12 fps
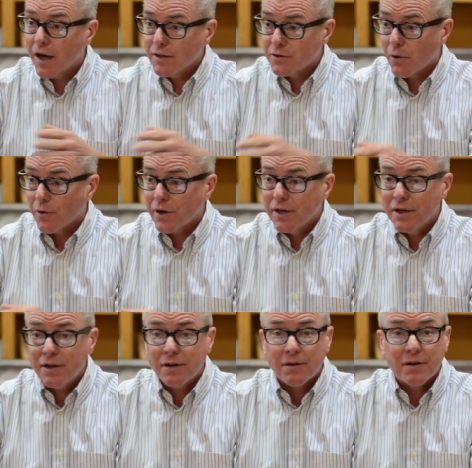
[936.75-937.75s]
God's already
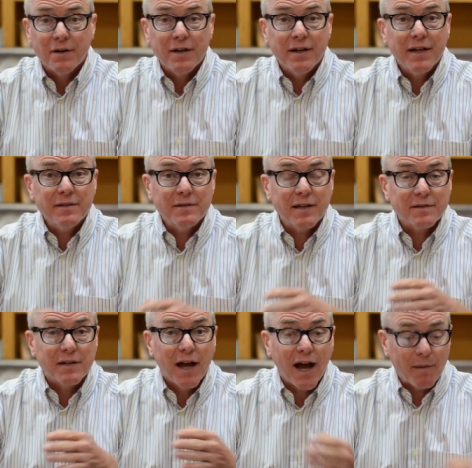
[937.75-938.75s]
here. He
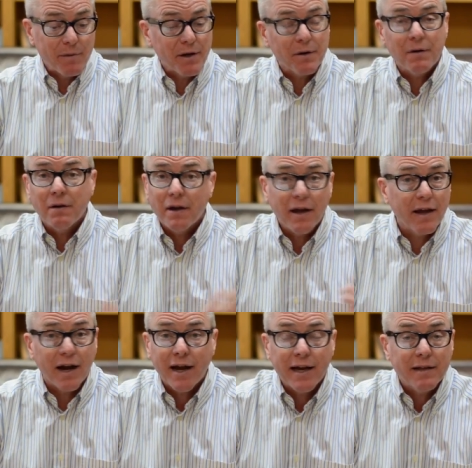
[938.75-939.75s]
says, "I'm here, and
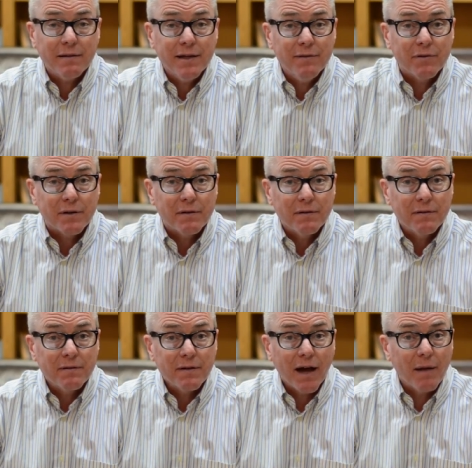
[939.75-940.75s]
I ain't leaving.
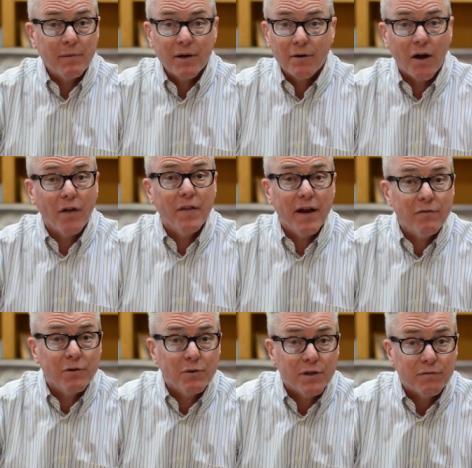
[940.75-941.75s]
I'm here. I'll
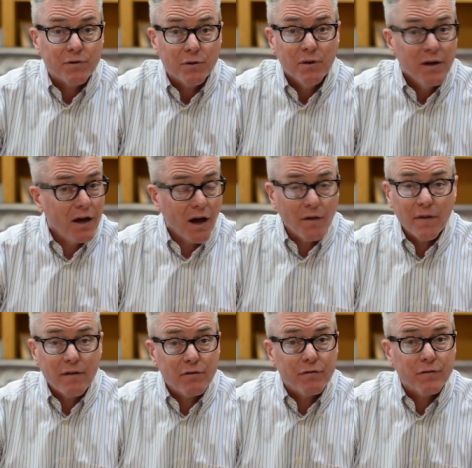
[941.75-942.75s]
never leave you. I'll
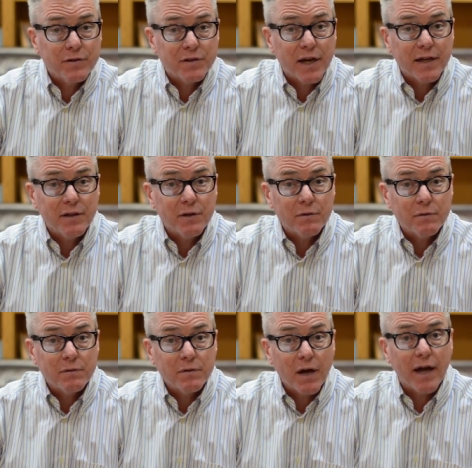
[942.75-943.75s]
never forsake you."
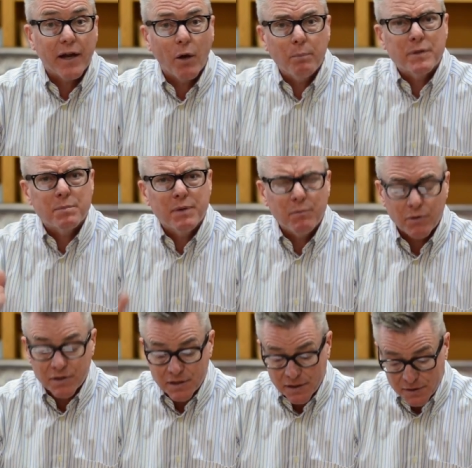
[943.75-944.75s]
God help us be more
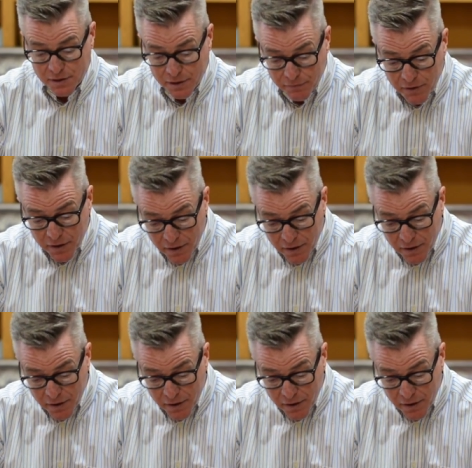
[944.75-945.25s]
sensitive